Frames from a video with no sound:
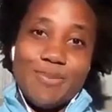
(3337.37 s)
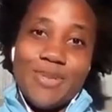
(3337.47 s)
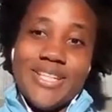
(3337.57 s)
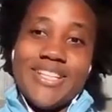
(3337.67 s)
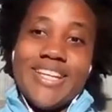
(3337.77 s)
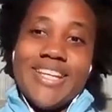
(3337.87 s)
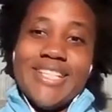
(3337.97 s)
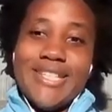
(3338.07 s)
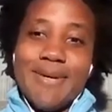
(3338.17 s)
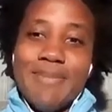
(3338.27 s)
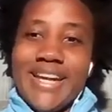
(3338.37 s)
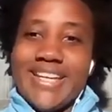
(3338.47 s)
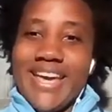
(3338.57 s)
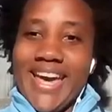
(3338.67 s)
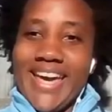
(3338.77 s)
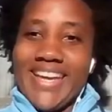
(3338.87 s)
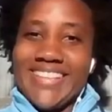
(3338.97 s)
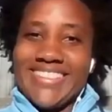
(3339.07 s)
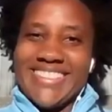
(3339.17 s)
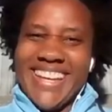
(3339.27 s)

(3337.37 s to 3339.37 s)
but somebody asked,